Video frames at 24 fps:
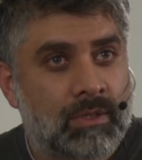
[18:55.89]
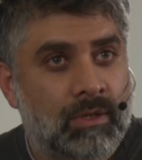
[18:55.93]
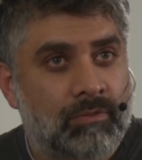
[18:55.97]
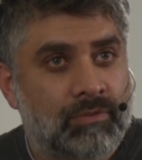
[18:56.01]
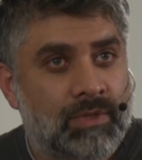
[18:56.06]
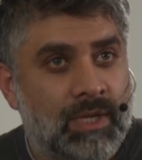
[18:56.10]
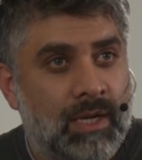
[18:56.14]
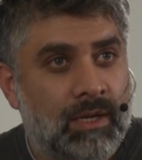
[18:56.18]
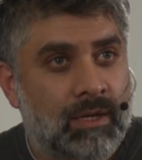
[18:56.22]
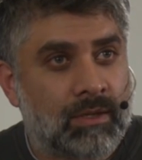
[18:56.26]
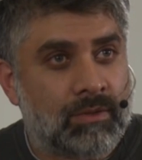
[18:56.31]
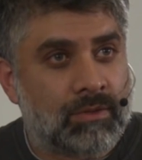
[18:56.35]
I've
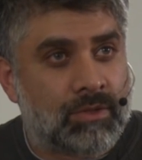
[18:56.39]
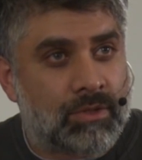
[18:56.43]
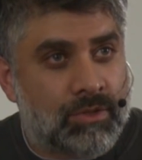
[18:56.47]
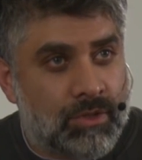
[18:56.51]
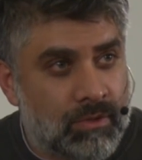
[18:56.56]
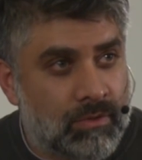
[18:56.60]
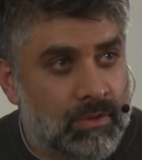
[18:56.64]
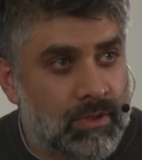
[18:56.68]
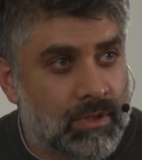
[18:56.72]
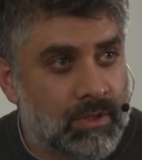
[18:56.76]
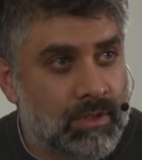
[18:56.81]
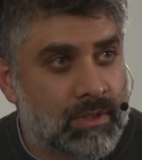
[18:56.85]
taken
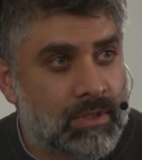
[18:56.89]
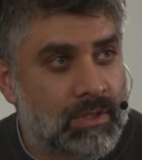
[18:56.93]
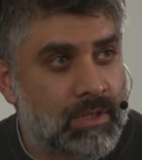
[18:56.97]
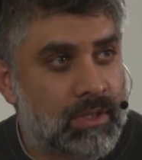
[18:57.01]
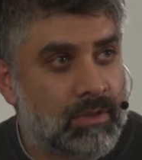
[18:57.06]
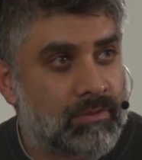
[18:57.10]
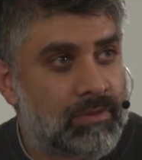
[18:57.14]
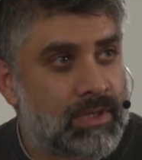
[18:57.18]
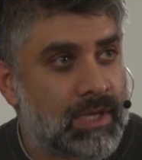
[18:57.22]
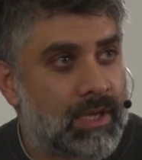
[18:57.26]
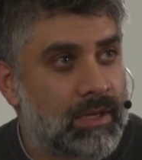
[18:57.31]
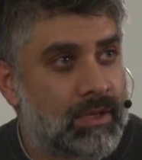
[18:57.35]
students,
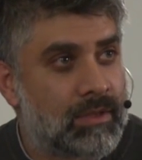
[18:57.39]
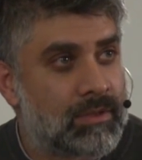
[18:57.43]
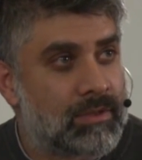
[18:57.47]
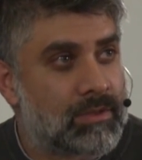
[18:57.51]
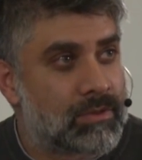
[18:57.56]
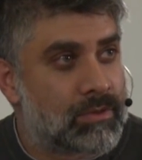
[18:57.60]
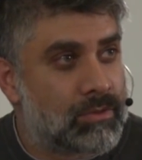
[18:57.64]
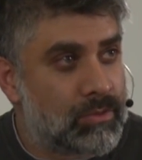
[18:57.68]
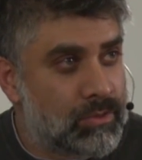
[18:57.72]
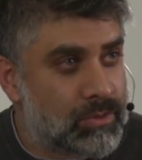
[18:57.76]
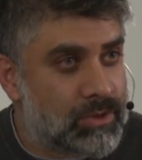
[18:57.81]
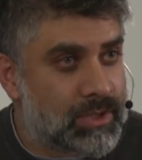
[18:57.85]
I've taken
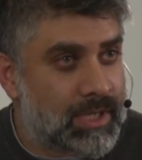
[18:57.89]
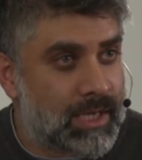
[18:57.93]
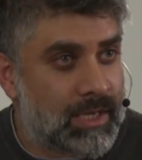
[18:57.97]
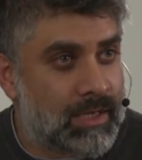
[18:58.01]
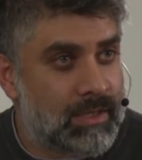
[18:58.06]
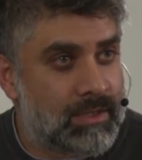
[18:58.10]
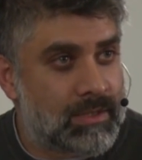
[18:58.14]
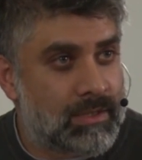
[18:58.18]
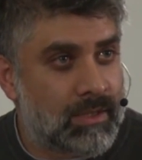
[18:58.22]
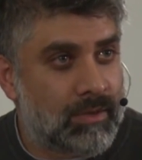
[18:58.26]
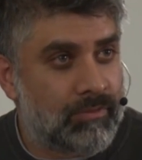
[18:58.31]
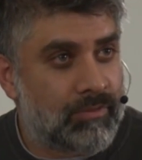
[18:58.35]
school
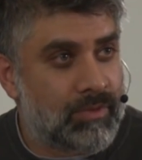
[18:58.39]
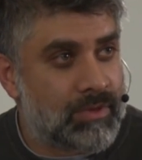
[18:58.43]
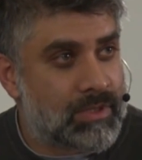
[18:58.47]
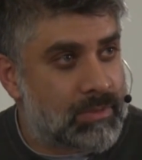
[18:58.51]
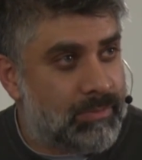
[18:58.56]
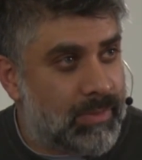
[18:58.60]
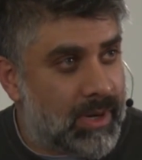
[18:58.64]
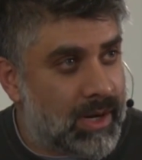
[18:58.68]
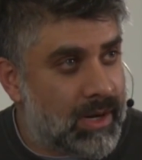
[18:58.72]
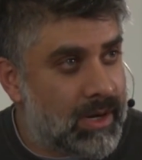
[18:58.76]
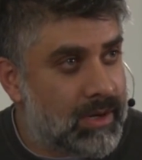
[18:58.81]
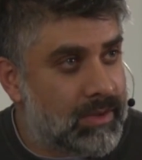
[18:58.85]
kids, I've
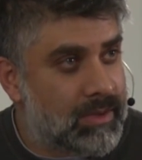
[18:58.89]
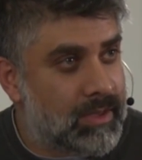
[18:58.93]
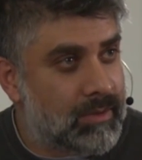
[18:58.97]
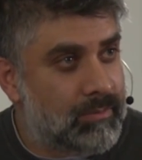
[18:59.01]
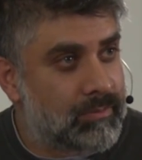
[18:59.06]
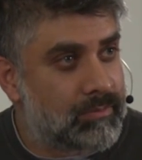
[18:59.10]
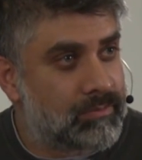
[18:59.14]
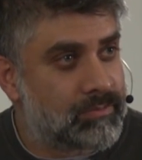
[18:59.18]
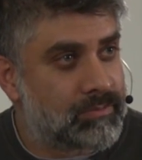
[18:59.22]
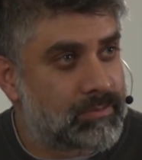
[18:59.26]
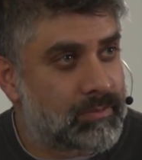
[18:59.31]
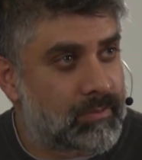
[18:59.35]
inspired
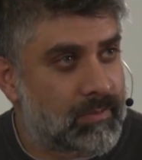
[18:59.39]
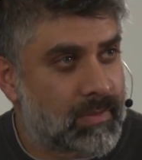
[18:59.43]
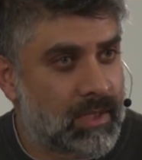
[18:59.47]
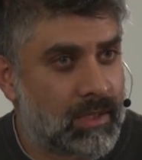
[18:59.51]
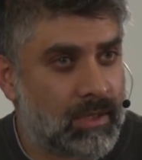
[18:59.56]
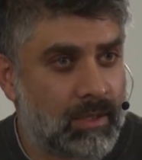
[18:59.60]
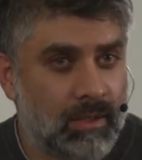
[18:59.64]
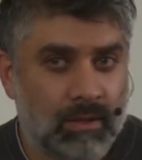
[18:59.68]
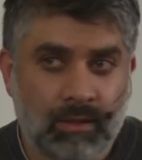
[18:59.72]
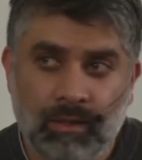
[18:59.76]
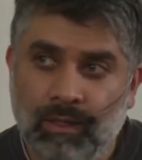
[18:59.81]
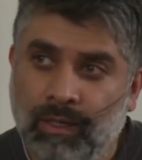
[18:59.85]
them,
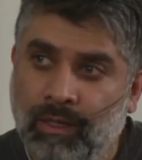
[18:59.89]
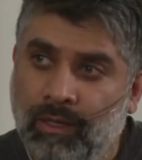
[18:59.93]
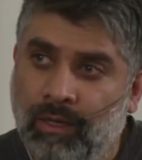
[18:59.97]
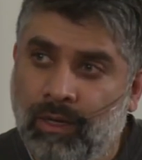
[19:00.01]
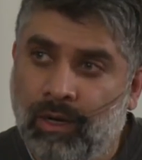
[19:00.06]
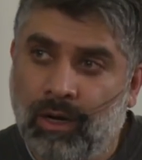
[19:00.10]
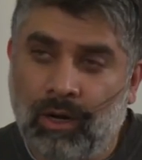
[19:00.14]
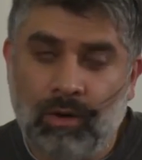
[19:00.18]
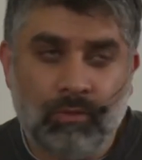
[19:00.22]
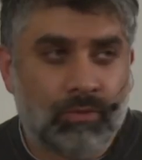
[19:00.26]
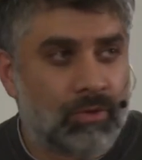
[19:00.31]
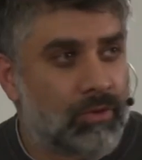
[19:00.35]

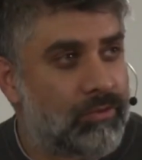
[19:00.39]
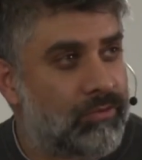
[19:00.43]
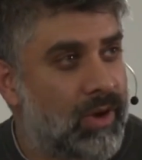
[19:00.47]
over